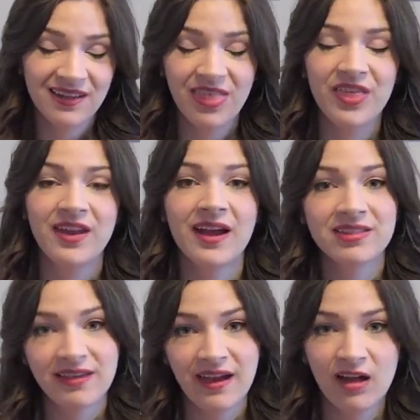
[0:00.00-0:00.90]
And then the
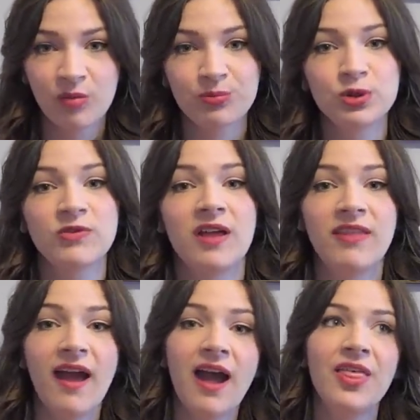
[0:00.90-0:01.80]
next day I'll improve on that.